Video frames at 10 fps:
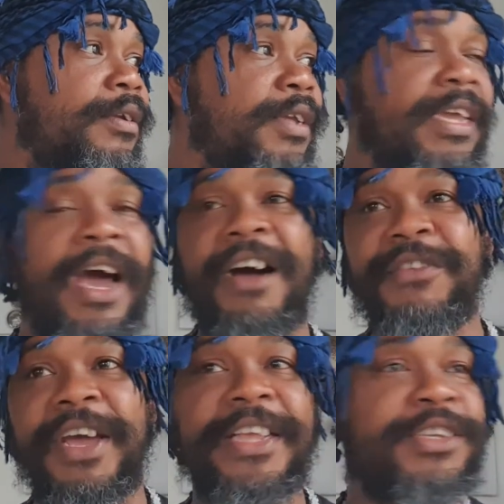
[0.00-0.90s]
You have
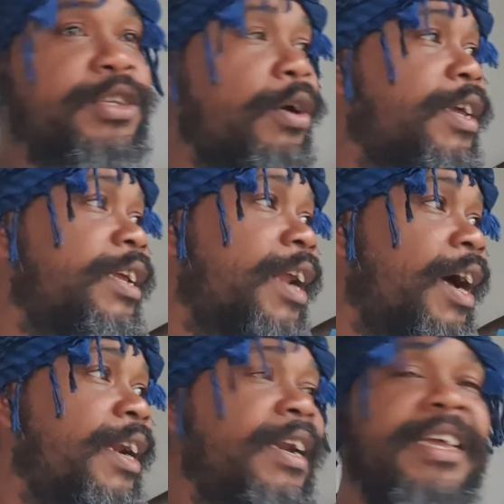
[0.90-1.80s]
your head stuck in
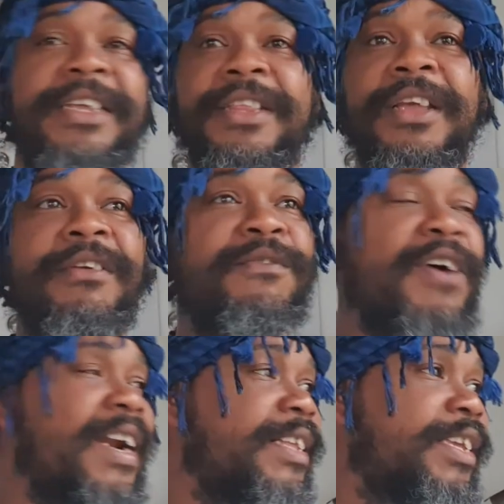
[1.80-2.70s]
underneath
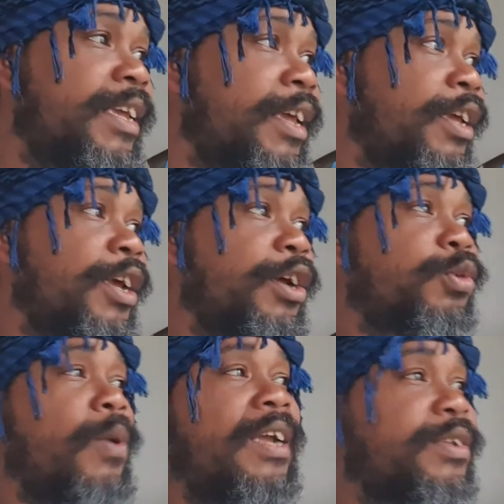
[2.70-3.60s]
vanity. You just
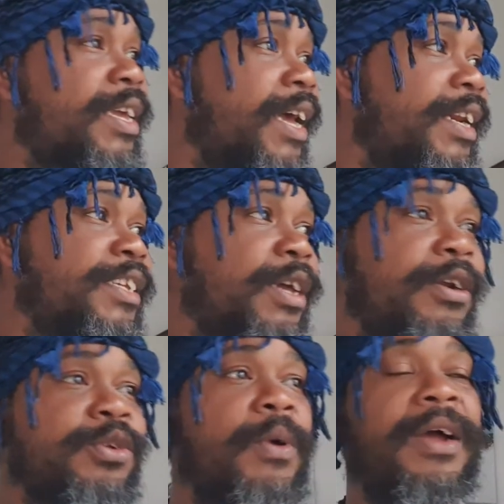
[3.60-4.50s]
want to get this, you
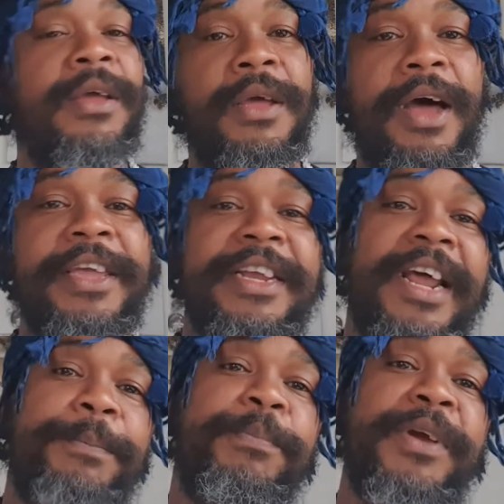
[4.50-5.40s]
just want, and you're
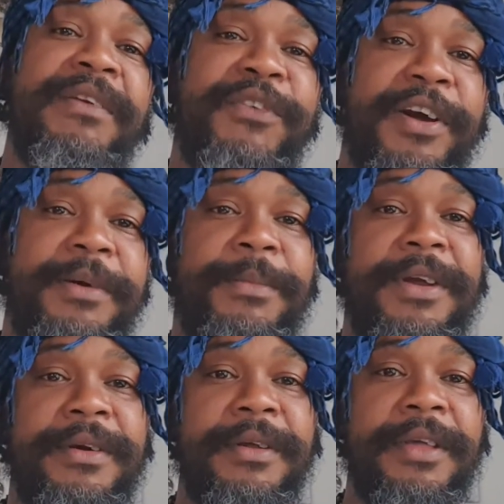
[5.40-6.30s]
not praying for it,
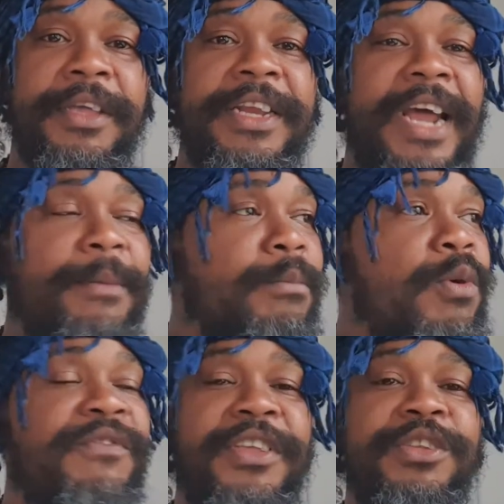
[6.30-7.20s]
man. You're not
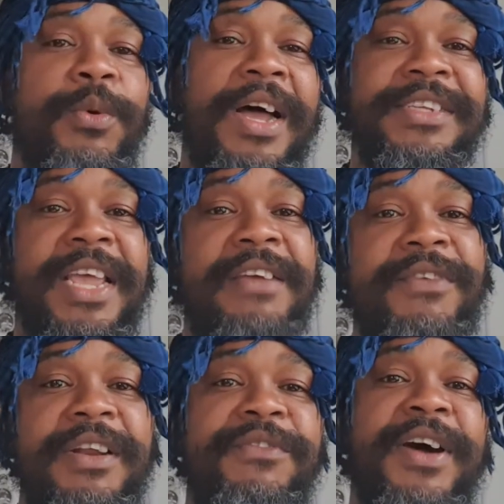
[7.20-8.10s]
moving towards the
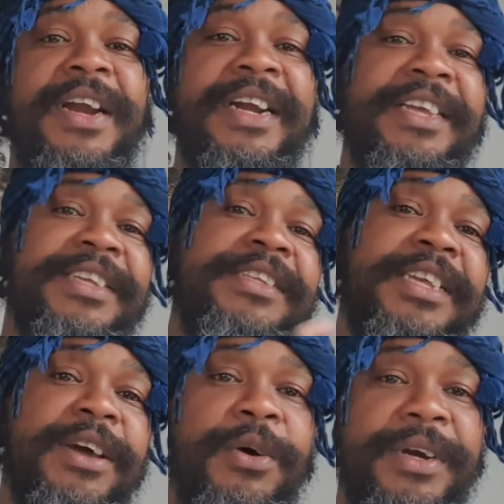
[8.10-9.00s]
Heavenly Father. There's a
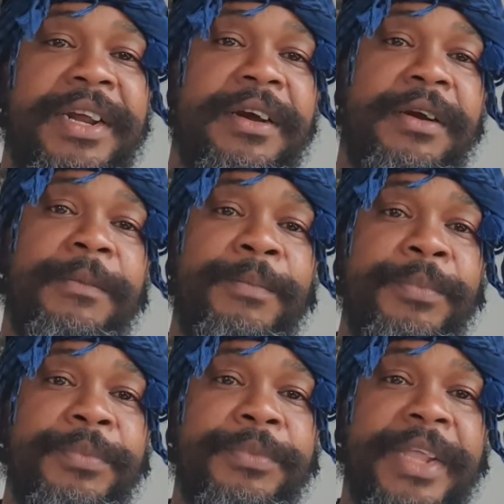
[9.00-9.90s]
thing out there
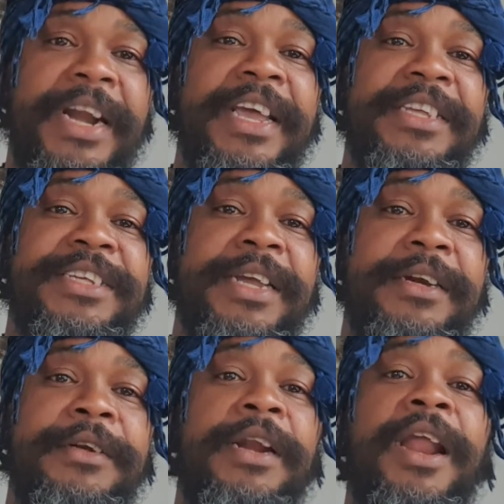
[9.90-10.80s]
that they
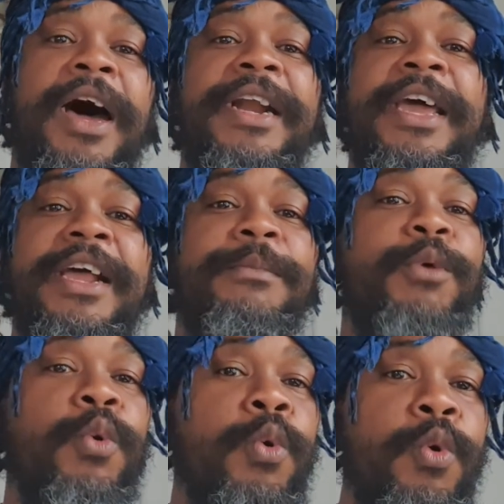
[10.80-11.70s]
said, the Lord
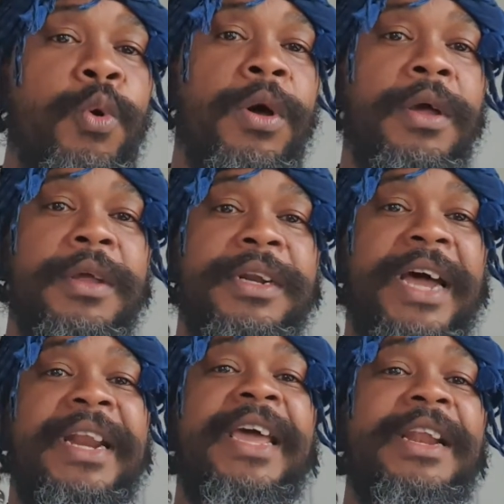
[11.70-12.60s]
help who
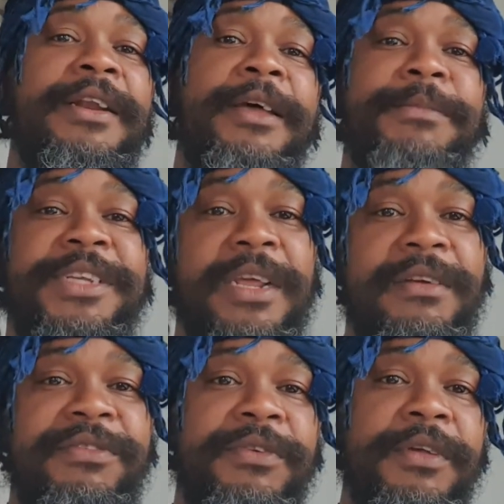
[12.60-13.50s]
that help
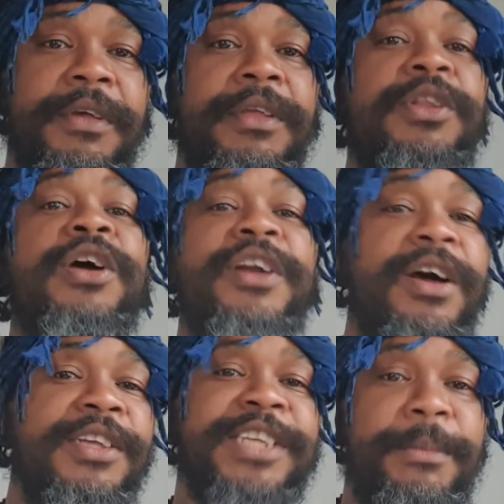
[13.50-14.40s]
themselves. Not no go